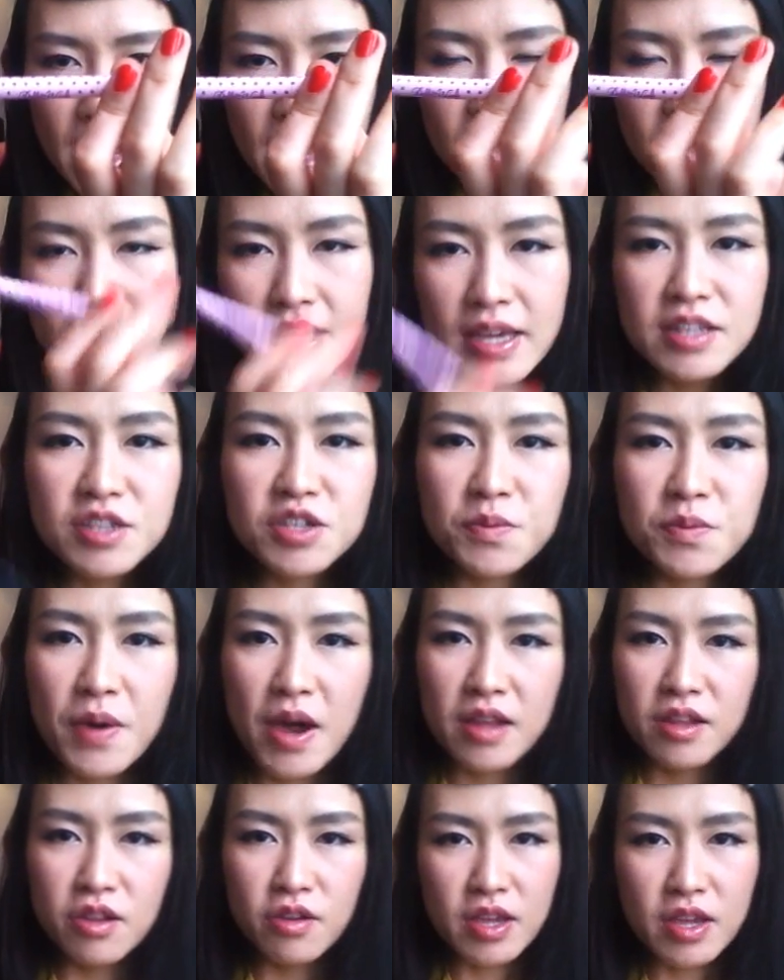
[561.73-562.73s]
black. In
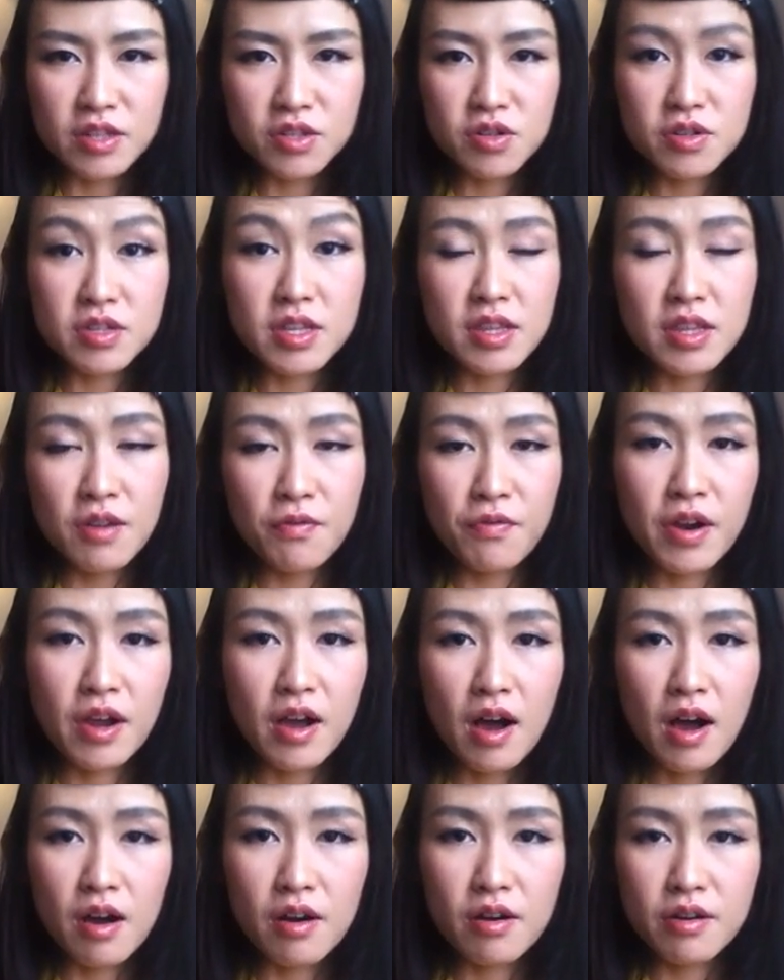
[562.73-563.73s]
Japan you can choose a different
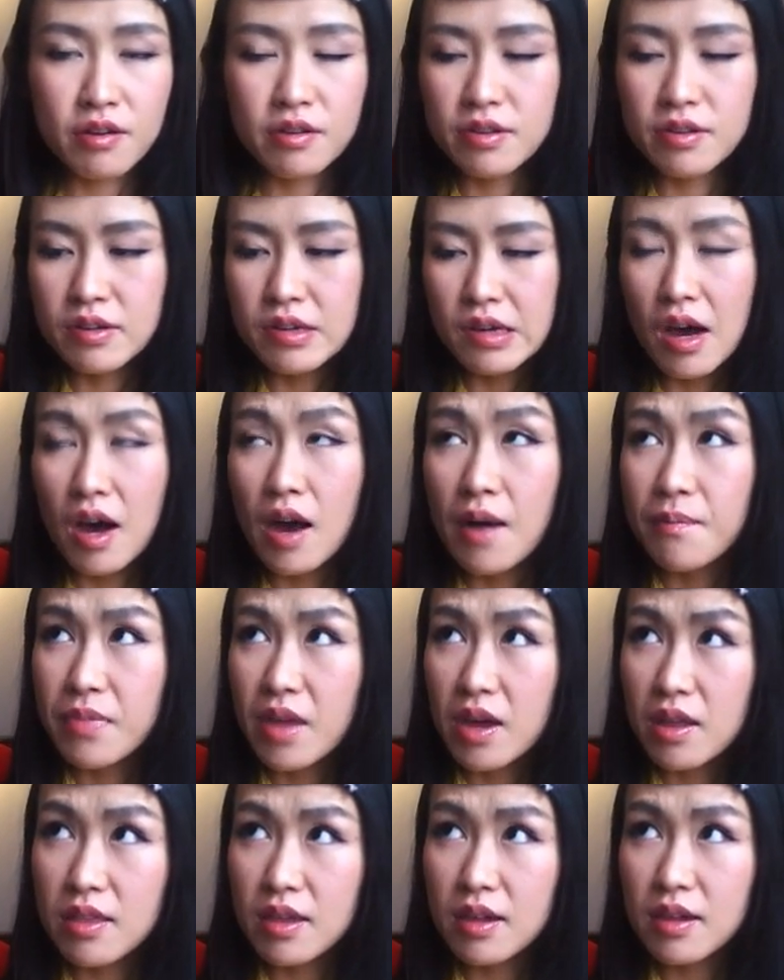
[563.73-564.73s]
color.
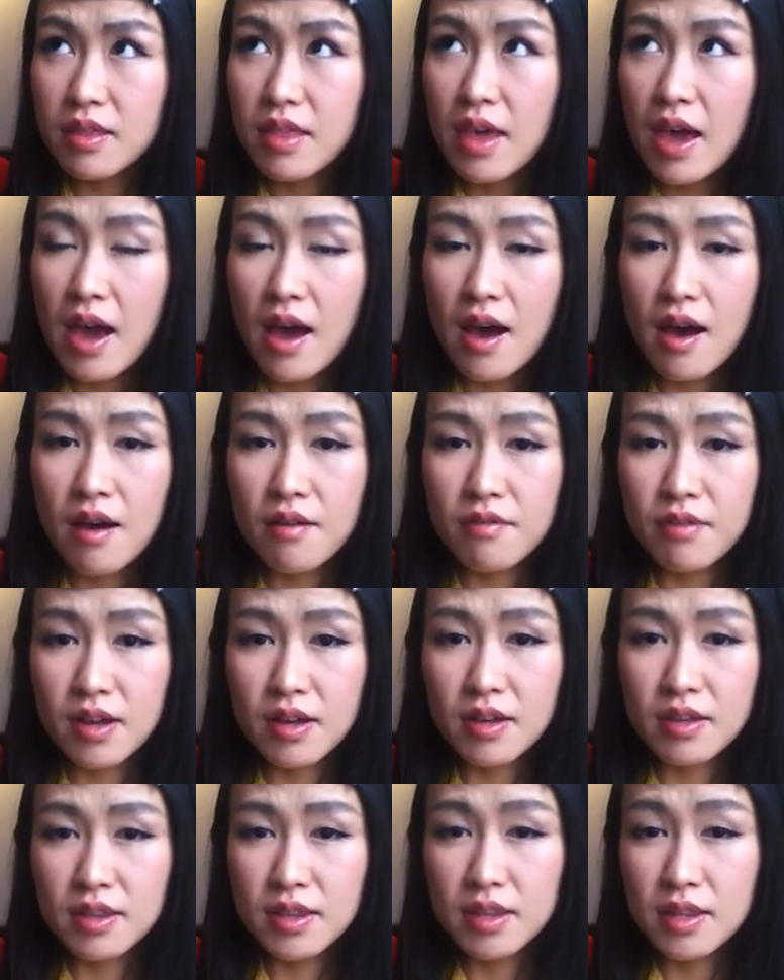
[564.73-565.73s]
I think they have
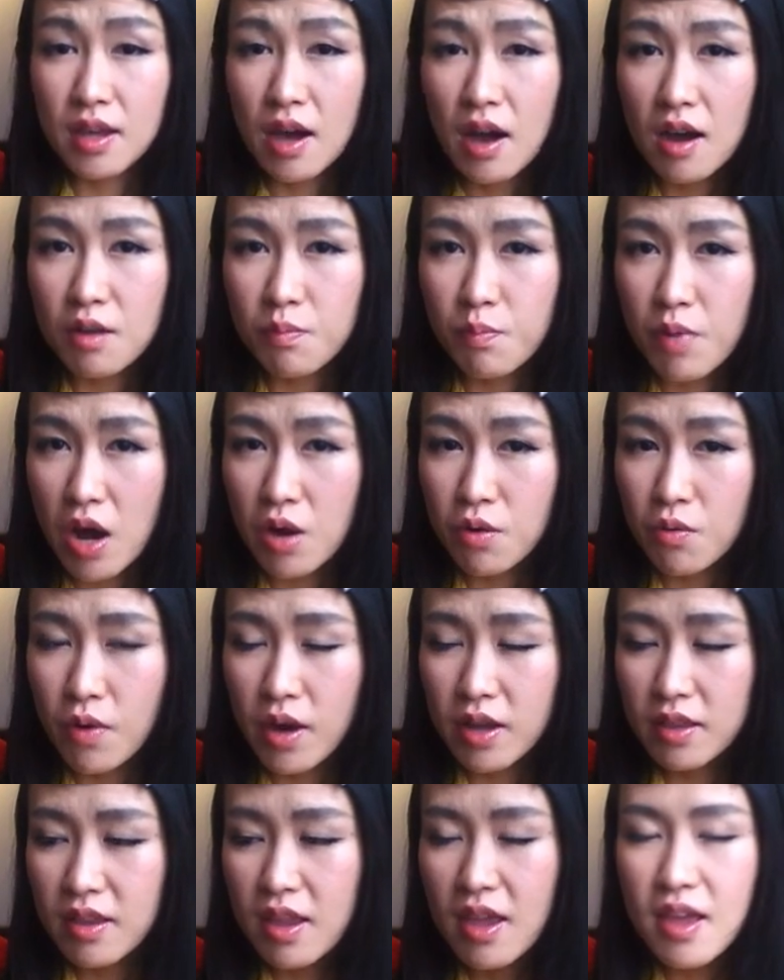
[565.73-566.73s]
a dark brown
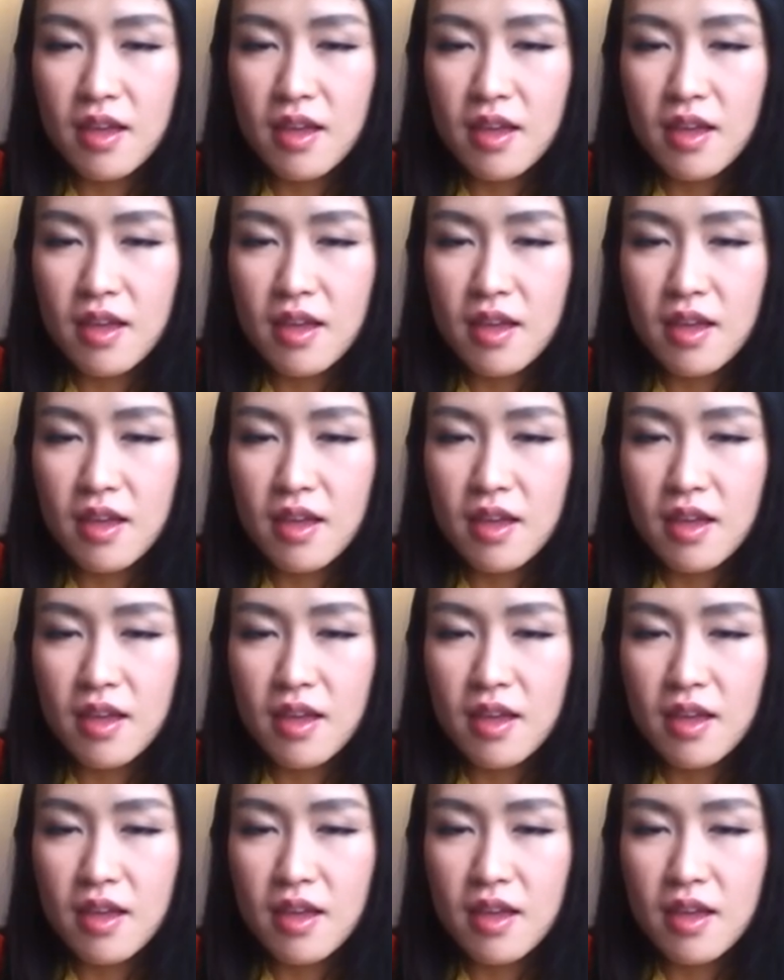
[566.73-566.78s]
one.